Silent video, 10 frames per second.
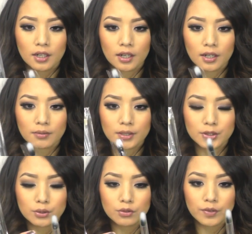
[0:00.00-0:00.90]
a
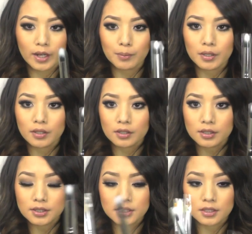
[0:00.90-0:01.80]
dual fiber
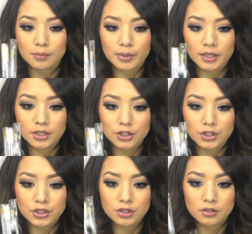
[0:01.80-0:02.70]
concealer
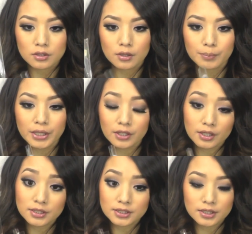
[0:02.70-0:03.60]
brush, a bigger
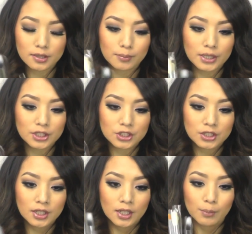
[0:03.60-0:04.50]
concealer
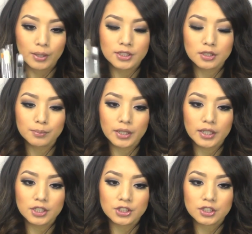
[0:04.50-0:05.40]
brush, pencil
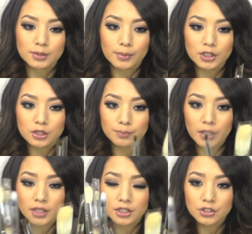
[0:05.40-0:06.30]
brush, smudger
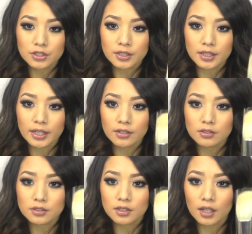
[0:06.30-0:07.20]
brush, an angled